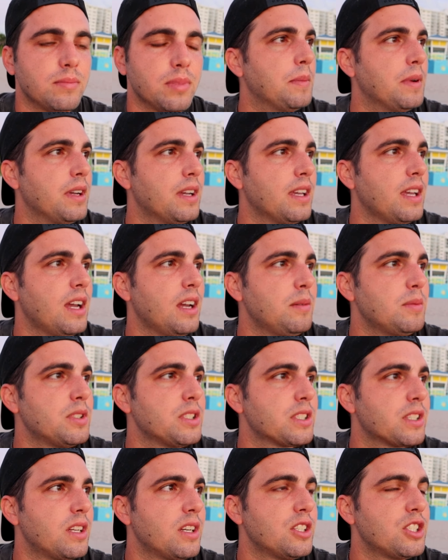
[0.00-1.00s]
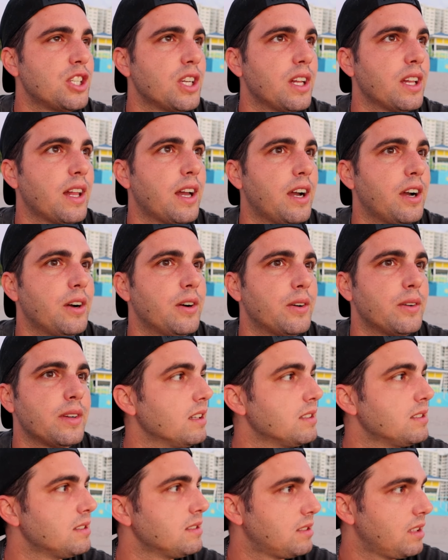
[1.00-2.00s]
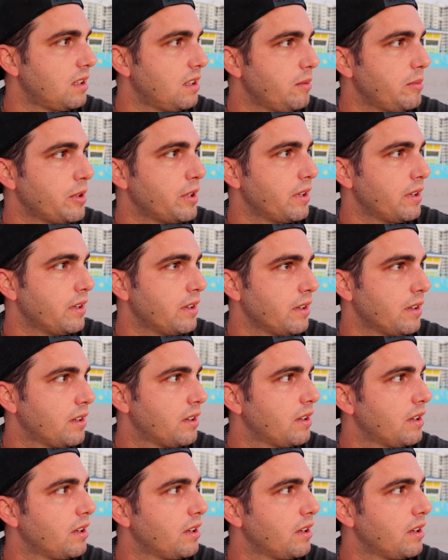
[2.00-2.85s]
But yeah, I'm just gonna chill out, listen to the book,